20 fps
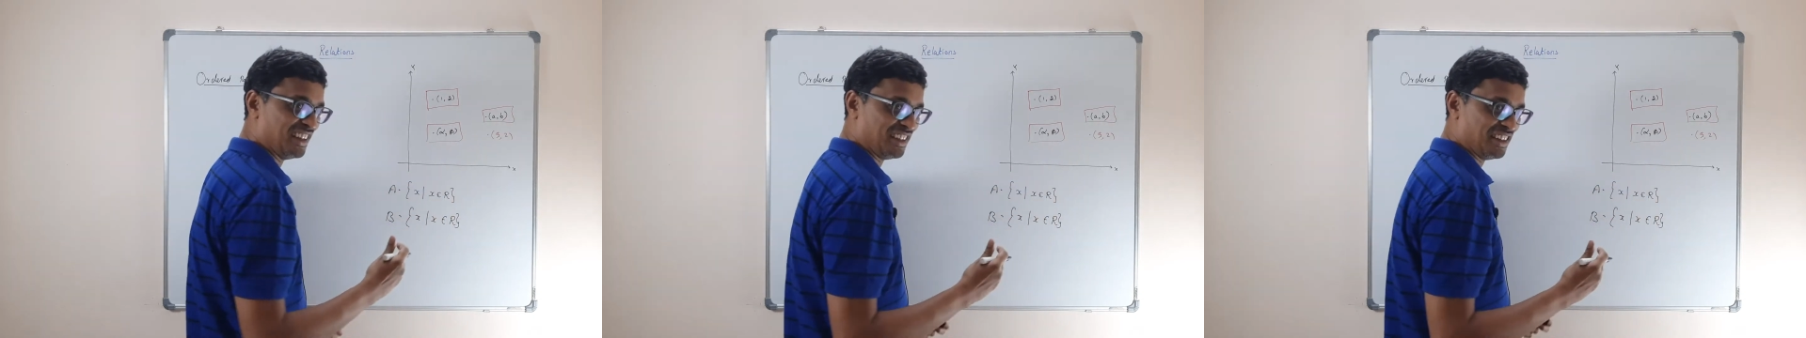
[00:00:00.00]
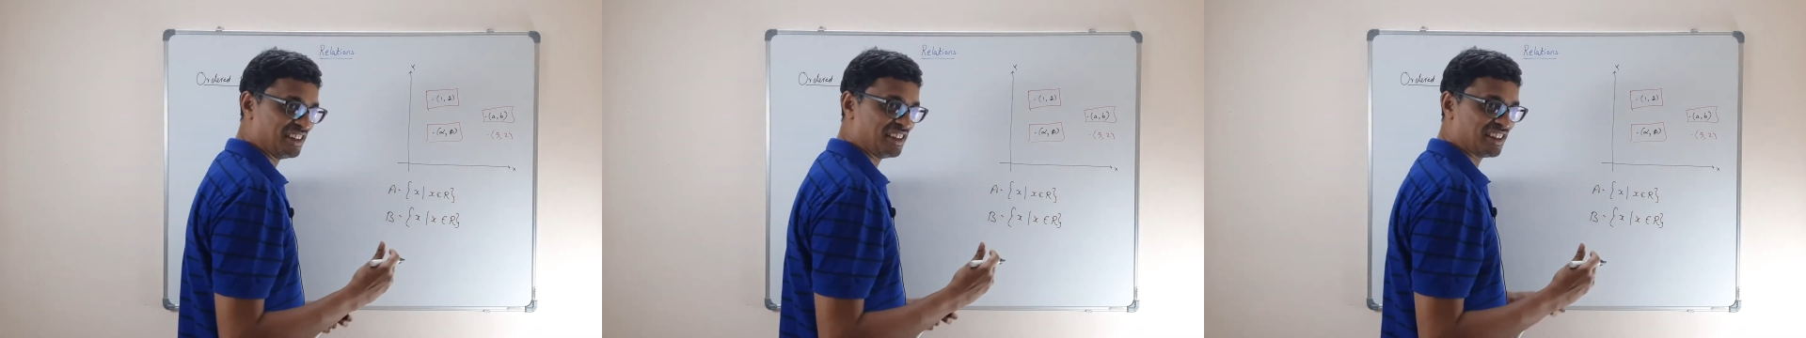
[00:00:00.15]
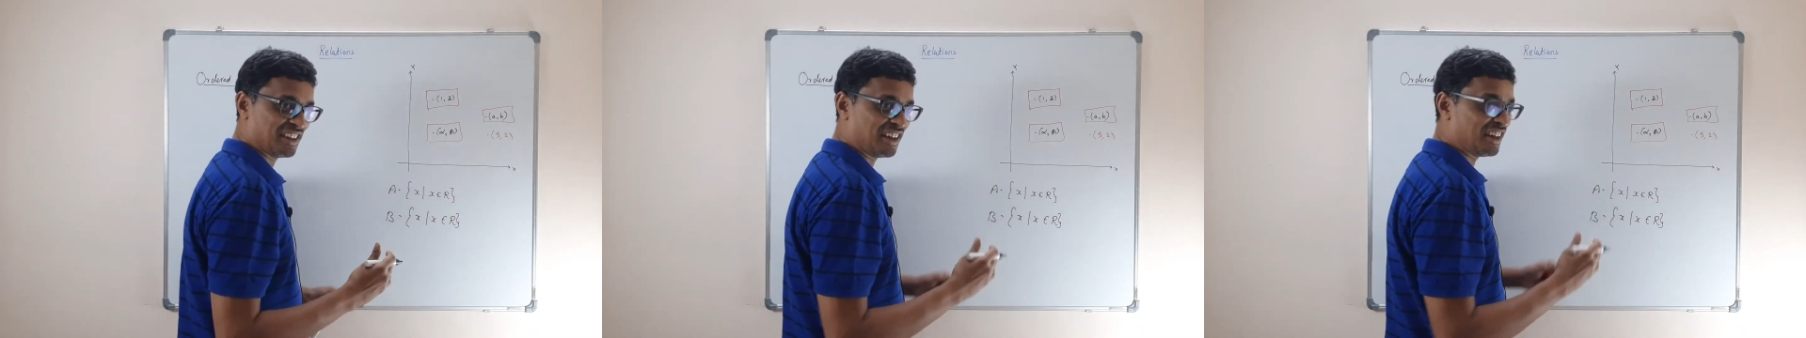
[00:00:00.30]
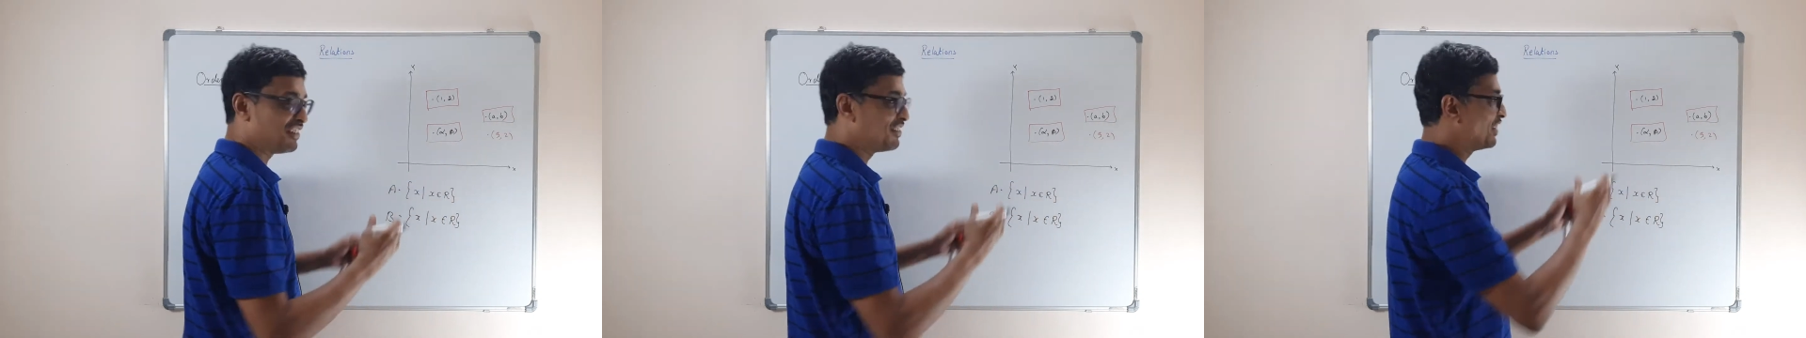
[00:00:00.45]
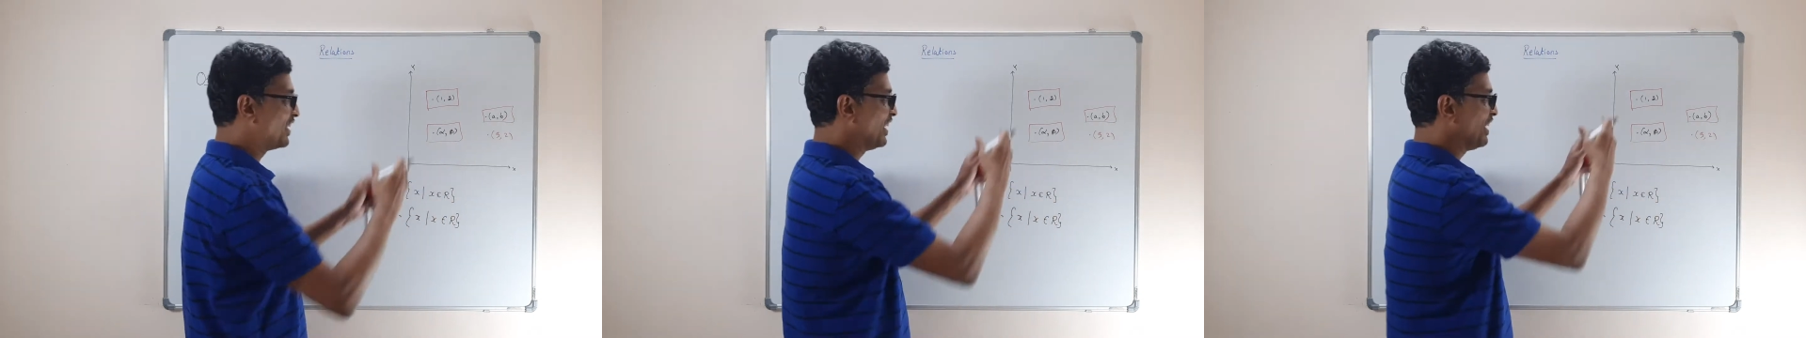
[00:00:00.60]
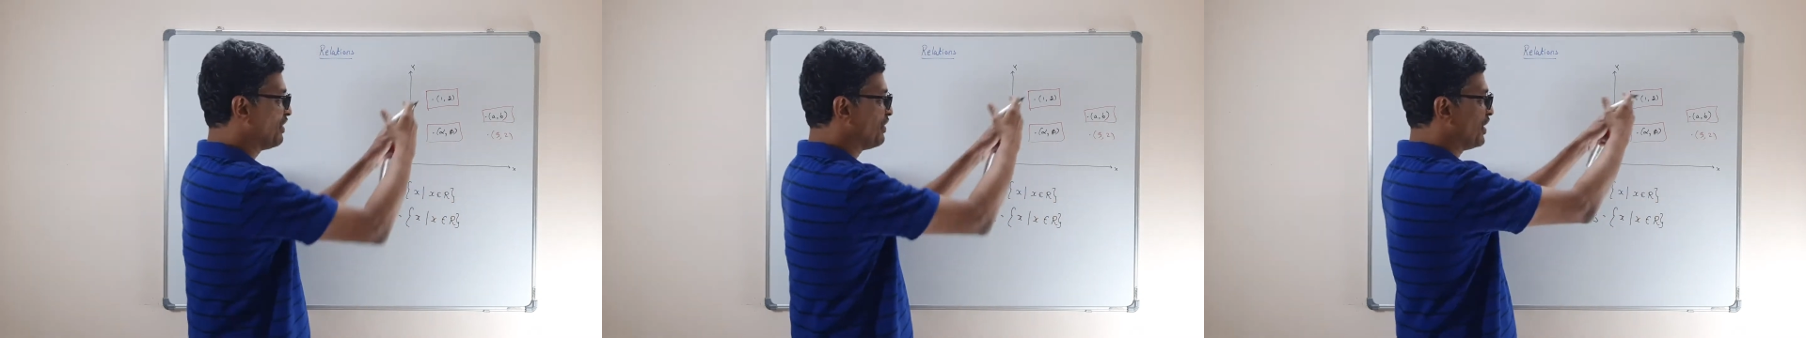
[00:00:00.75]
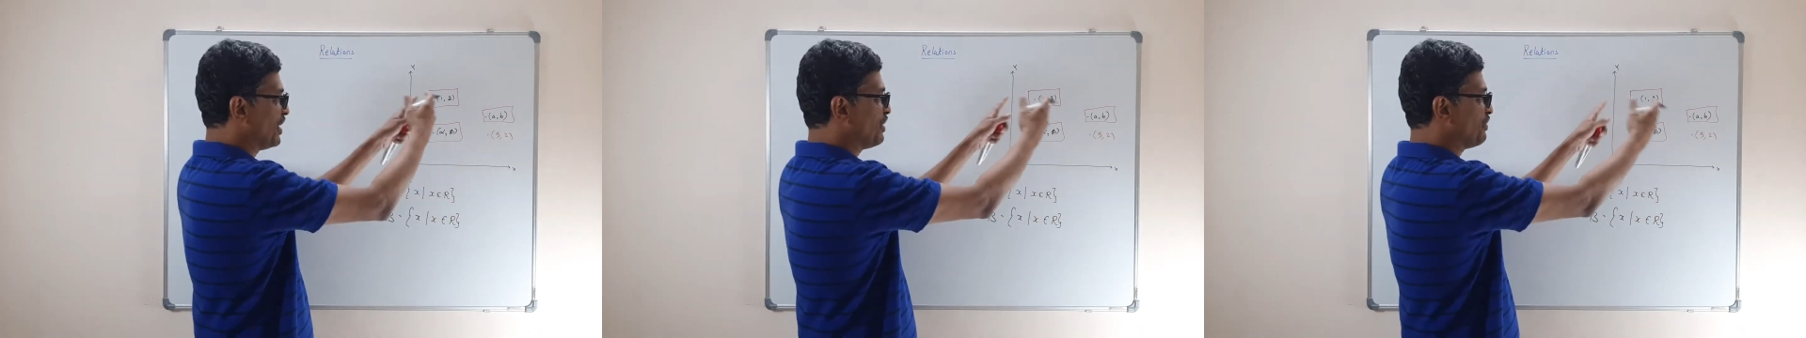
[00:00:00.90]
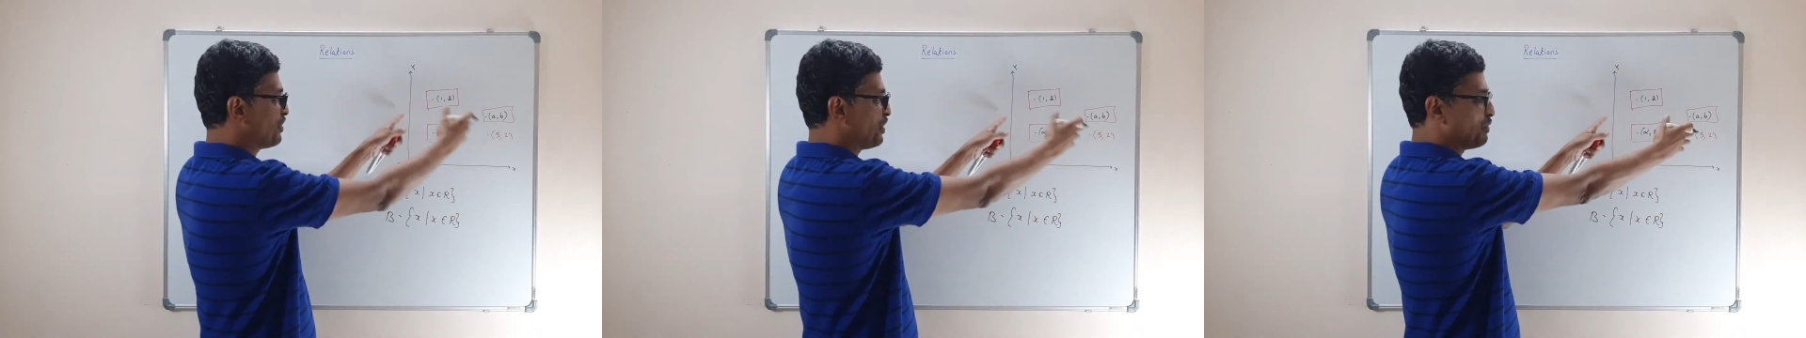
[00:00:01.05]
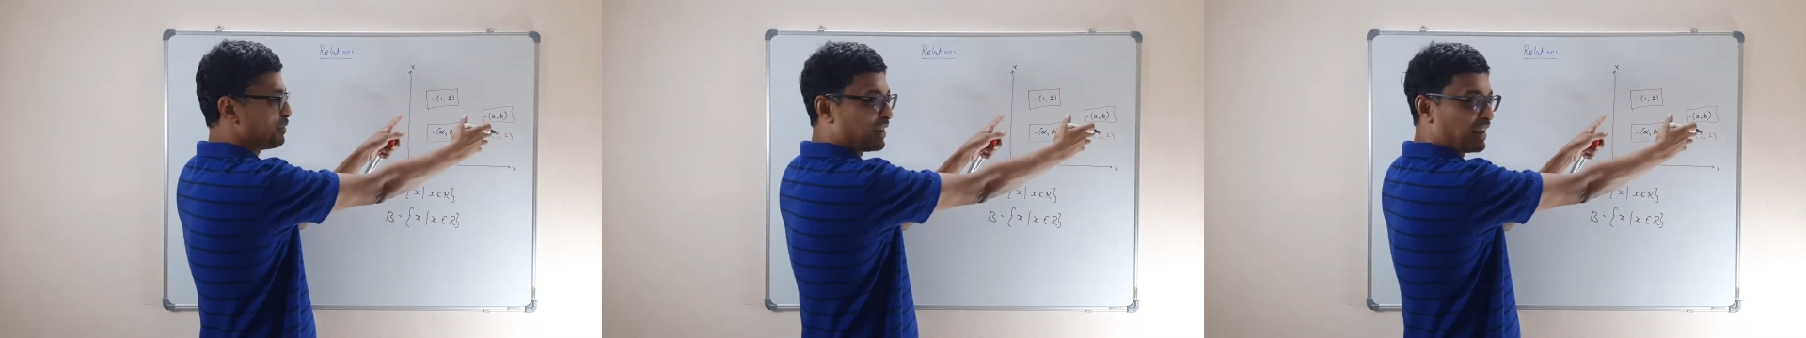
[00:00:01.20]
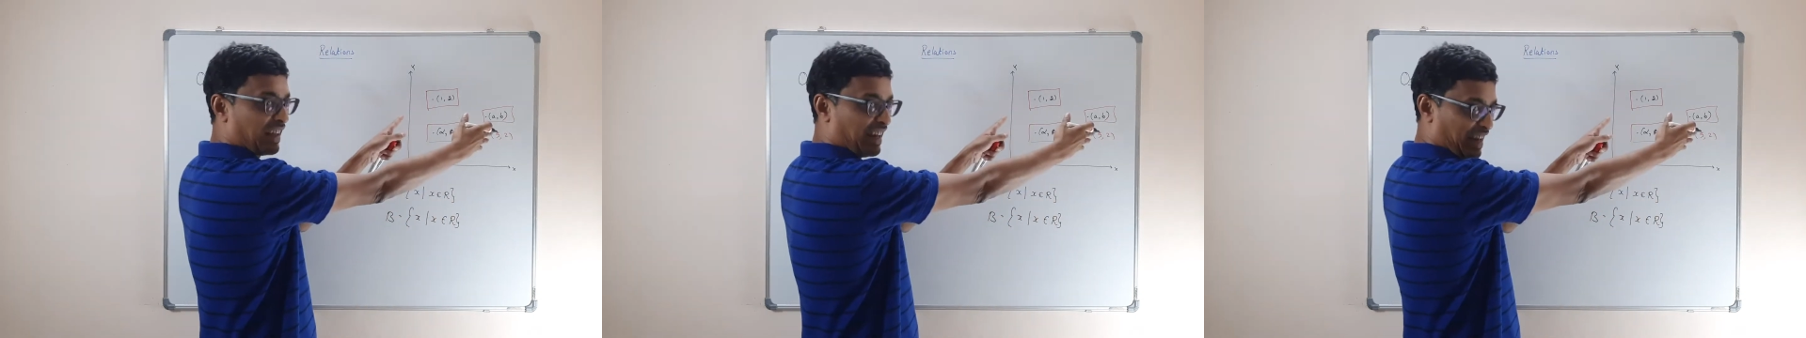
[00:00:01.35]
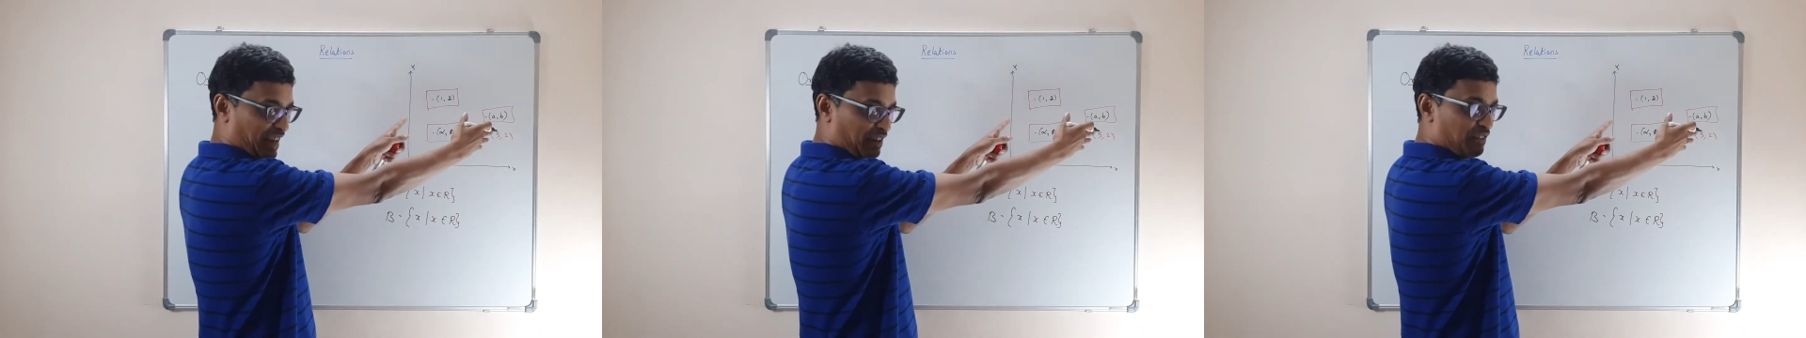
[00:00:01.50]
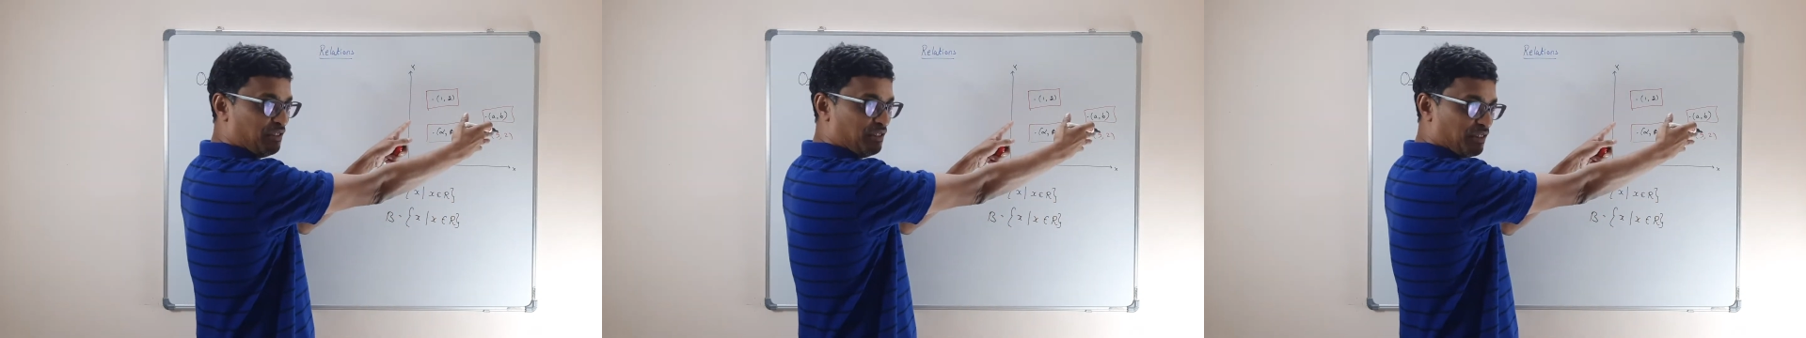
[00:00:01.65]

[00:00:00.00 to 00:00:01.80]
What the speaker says: You got it very evident from the graph,